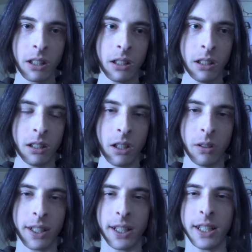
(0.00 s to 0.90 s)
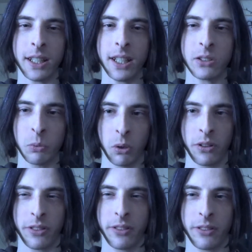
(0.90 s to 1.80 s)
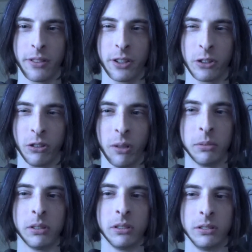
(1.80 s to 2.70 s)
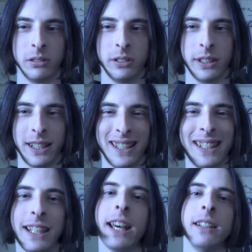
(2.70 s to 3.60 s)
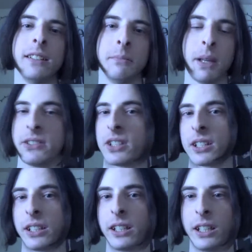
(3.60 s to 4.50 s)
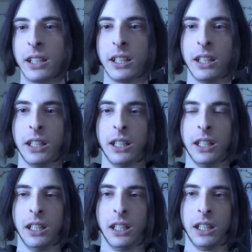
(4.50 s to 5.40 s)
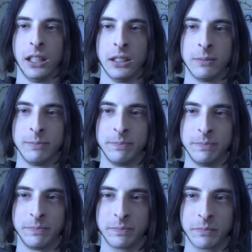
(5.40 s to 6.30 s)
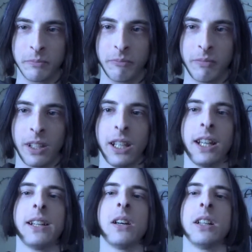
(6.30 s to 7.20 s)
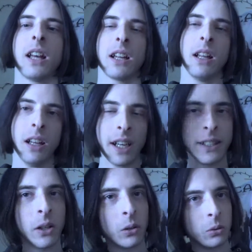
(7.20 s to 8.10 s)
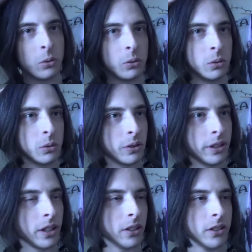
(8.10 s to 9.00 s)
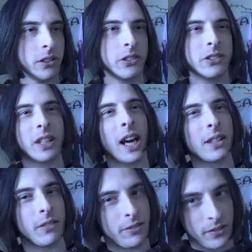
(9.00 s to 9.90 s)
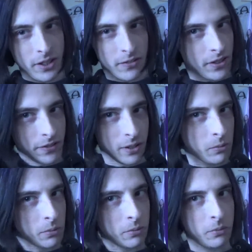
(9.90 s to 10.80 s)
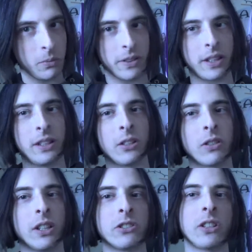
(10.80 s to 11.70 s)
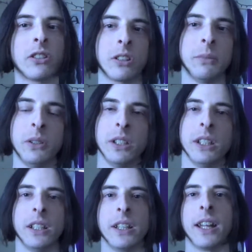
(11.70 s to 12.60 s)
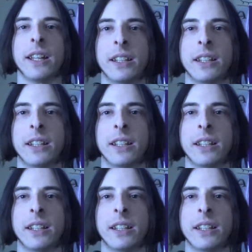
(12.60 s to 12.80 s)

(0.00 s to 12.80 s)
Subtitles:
you know, it's worth the trouble in the end, basically. And I know there's kind of a 50-50 within the transgender community that